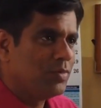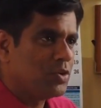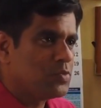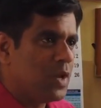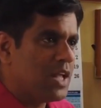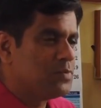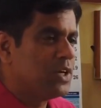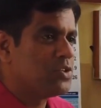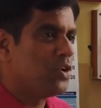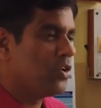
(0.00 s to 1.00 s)
Because
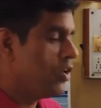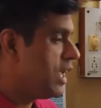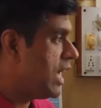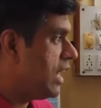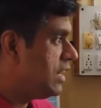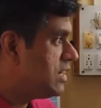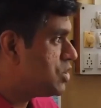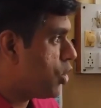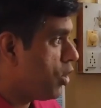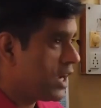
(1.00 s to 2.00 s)
plasmid is not only carrying
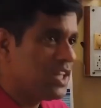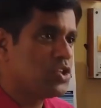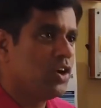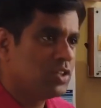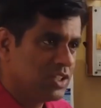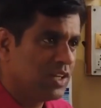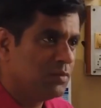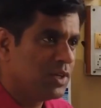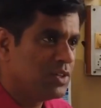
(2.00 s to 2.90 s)
these hawk and sock gene,